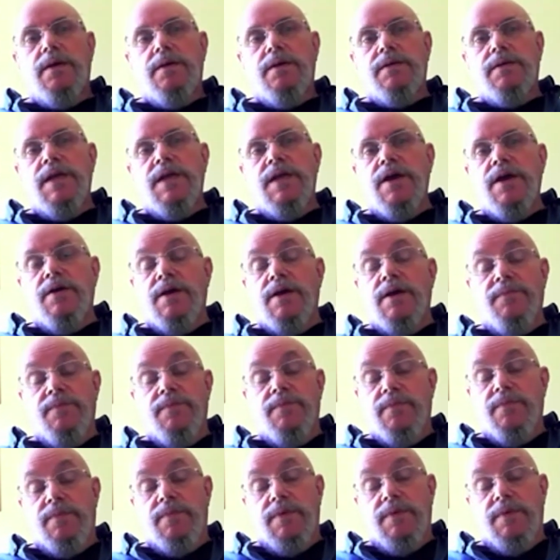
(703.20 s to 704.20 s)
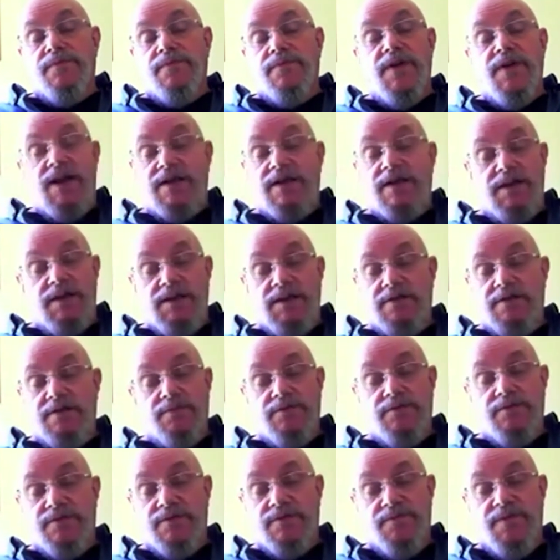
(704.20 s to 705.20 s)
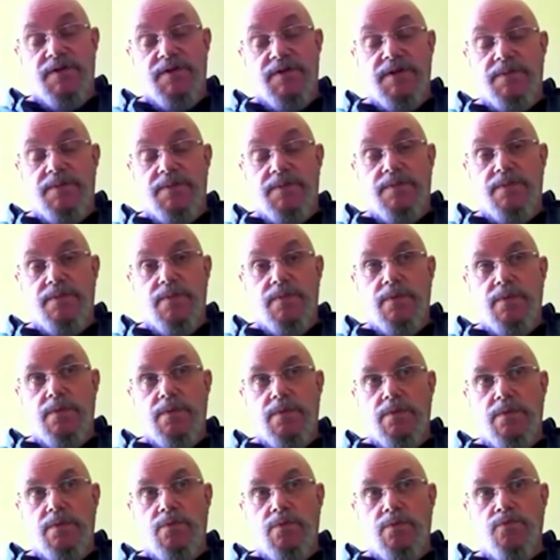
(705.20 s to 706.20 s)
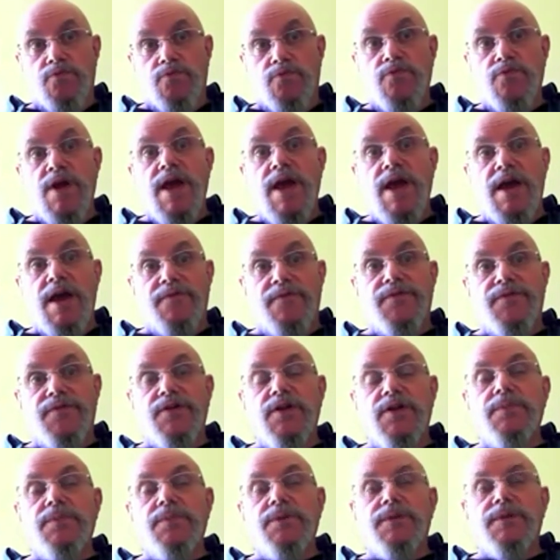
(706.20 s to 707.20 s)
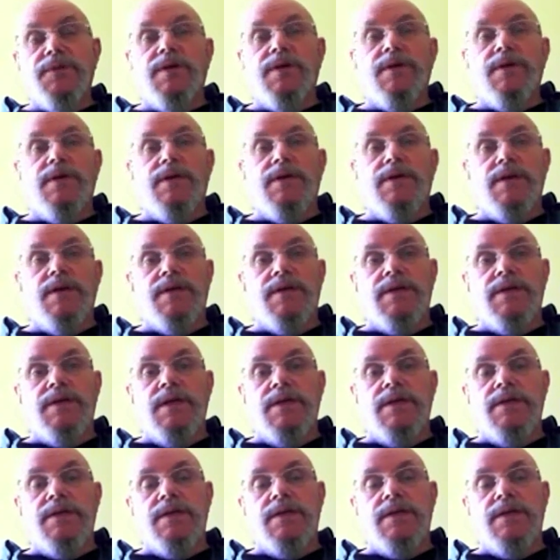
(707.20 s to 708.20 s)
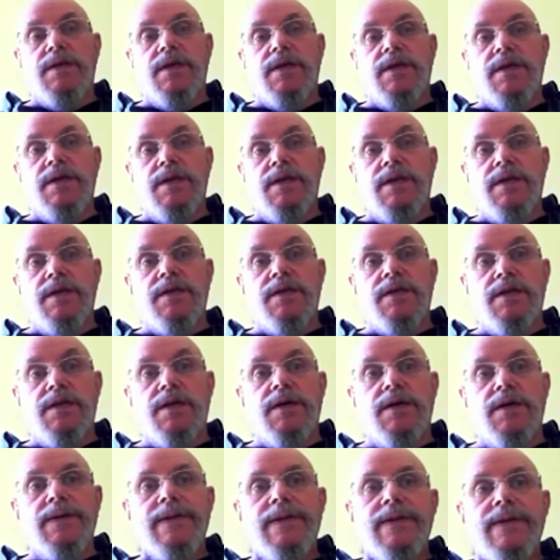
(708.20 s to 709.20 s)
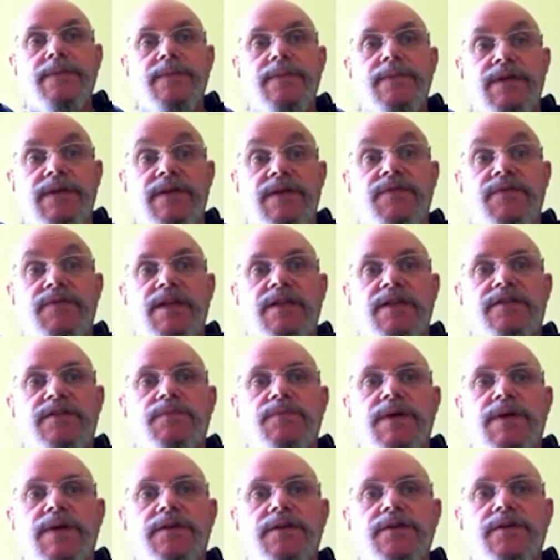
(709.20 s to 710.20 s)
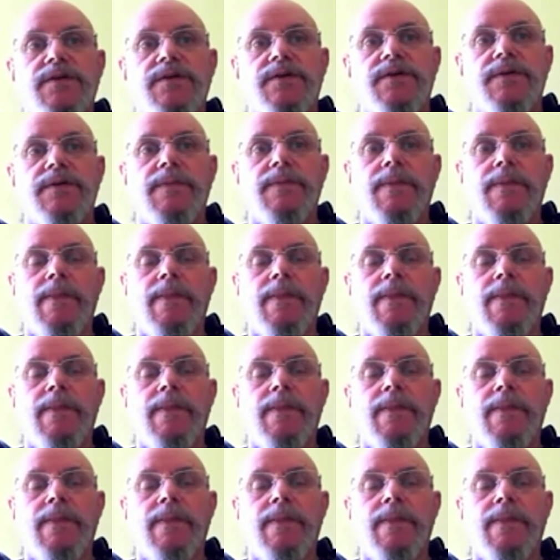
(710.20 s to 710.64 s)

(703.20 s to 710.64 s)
Now, in fact, it was a very rare phenomenon in India, nevertheless went on.